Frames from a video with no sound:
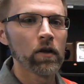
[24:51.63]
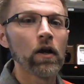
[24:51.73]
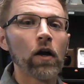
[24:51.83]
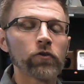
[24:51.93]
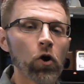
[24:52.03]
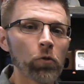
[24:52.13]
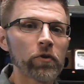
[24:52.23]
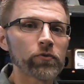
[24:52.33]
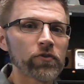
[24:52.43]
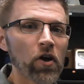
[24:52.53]
So I hope this
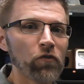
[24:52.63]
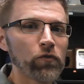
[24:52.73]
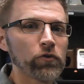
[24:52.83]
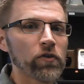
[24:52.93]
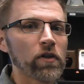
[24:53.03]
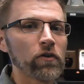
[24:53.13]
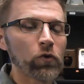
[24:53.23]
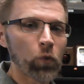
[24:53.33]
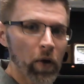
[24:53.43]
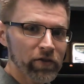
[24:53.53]
was helpful to get a
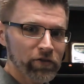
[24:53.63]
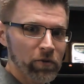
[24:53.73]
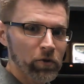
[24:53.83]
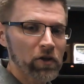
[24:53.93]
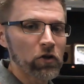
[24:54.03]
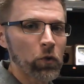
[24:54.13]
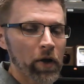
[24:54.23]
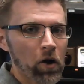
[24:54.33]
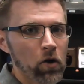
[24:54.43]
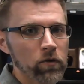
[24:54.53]
quick summary and a quick
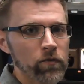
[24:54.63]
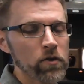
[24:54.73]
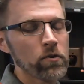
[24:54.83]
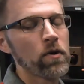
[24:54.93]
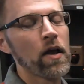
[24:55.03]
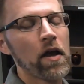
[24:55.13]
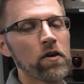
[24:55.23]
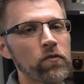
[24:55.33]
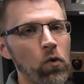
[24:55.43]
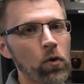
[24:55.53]
overview. And
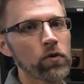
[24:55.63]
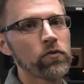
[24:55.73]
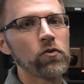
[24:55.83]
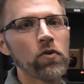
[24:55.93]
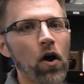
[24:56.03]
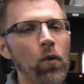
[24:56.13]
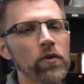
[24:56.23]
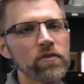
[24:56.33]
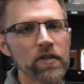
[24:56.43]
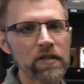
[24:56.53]
of course, you can always
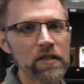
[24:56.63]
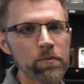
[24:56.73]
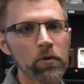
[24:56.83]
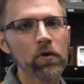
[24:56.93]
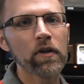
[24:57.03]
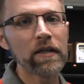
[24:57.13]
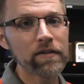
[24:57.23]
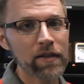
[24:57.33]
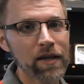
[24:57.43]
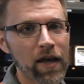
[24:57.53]
dig deeper into
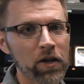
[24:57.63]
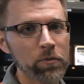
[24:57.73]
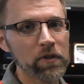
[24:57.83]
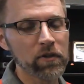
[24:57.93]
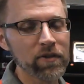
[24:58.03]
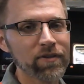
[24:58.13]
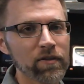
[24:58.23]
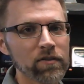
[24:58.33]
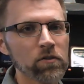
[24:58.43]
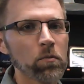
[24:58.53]
the accountability
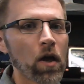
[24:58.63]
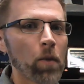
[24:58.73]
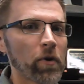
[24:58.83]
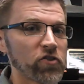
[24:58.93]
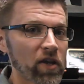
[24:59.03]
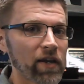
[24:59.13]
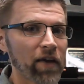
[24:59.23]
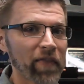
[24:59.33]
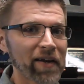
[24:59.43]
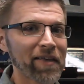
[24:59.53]
system by checking out
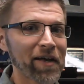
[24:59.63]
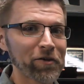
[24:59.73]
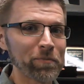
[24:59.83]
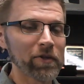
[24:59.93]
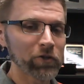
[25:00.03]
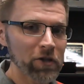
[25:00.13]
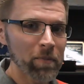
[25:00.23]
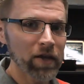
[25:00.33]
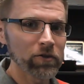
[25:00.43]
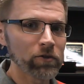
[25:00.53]
that accountability
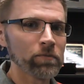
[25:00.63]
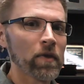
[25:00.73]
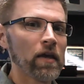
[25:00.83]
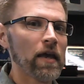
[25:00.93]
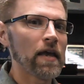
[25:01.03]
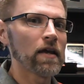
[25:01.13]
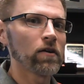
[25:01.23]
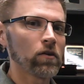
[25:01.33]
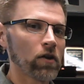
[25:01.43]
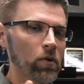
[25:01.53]
manual
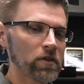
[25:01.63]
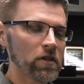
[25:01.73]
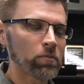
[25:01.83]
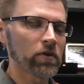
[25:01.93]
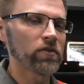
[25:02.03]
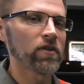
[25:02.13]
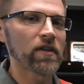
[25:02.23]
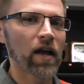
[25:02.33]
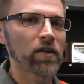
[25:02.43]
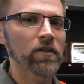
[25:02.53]
and going deeper into the
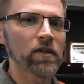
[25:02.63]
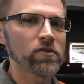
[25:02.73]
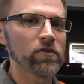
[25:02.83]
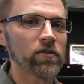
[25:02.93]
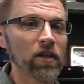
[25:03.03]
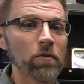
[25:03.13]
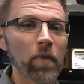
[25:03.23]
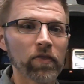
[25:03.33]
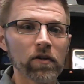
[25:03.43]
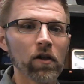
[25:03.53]
calculations and the
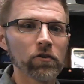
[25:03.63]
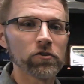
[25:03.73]
methodology